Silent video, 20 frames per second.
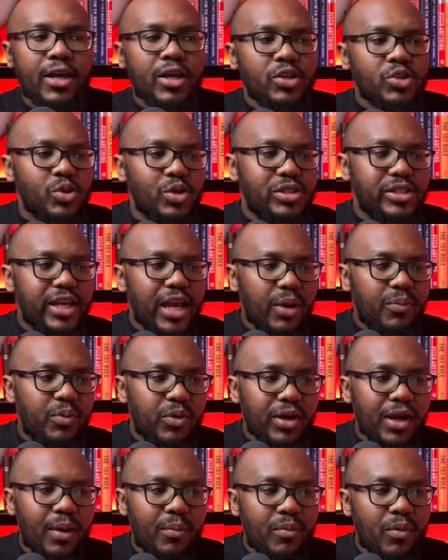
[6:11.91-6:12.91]
So
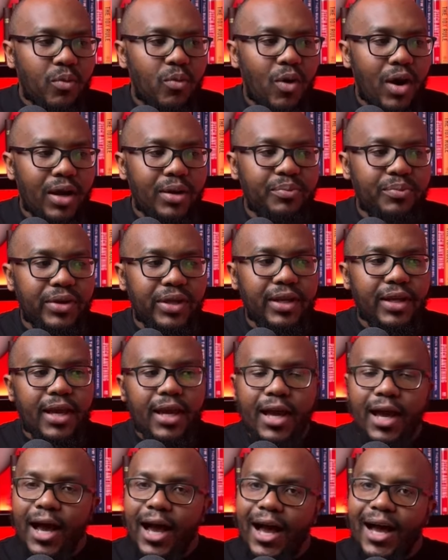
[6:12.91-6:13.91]
checkpoint number 1 being
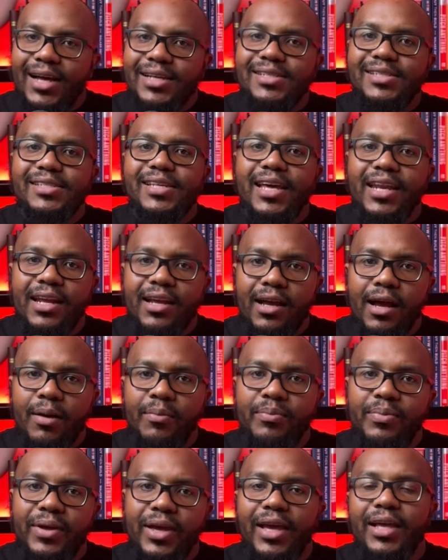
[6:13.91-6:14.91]
setting
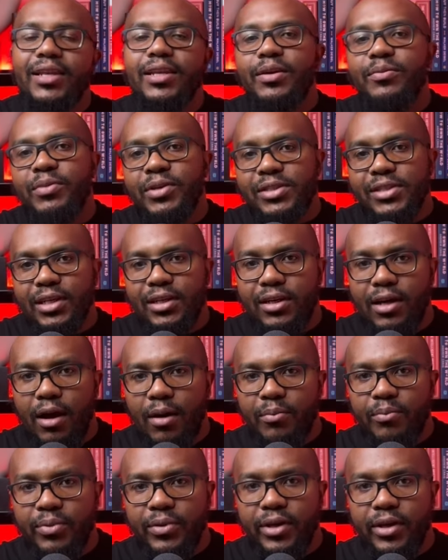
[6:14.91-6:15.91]
up a limited
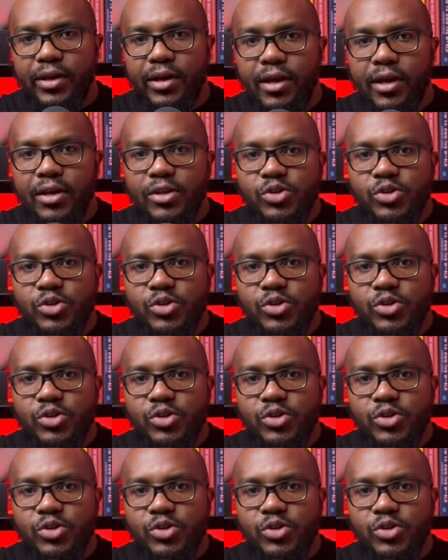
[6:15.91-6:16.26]
company.